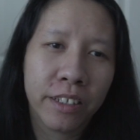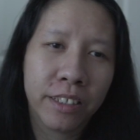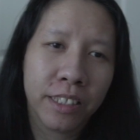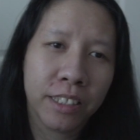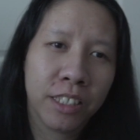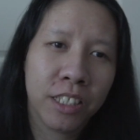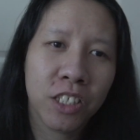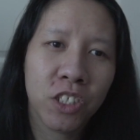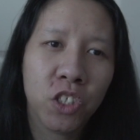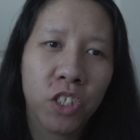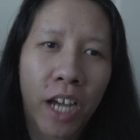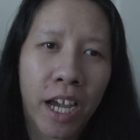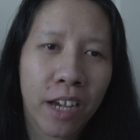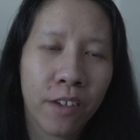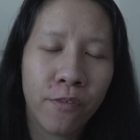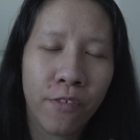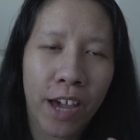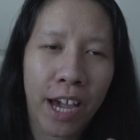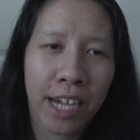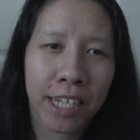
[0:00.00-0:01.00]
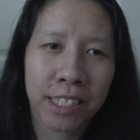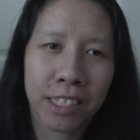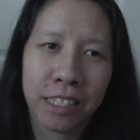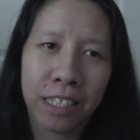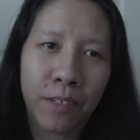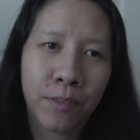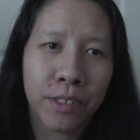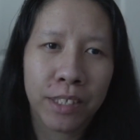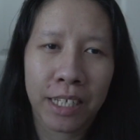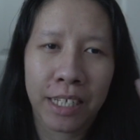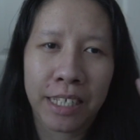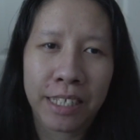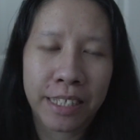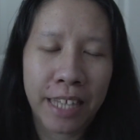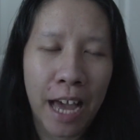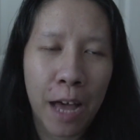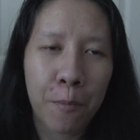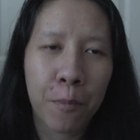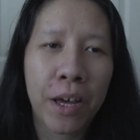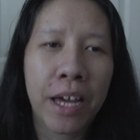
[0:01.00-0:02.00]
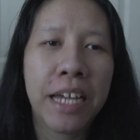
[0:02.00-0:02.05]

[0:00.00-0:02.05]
and the CGI effects and everything like that,